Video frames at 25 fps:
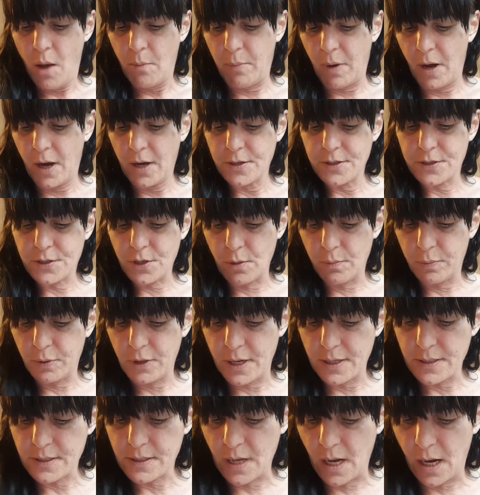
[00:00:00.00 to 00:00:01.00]
bought a
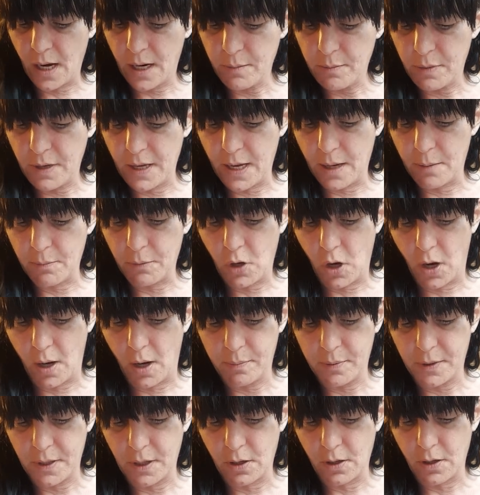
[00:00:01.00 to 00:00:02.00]
surplus IBM
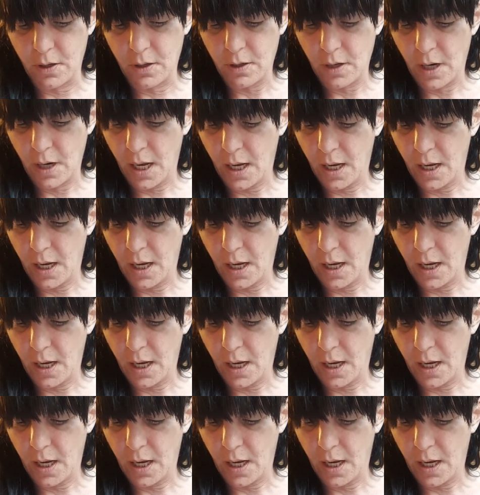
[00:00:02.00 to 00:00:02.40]
copier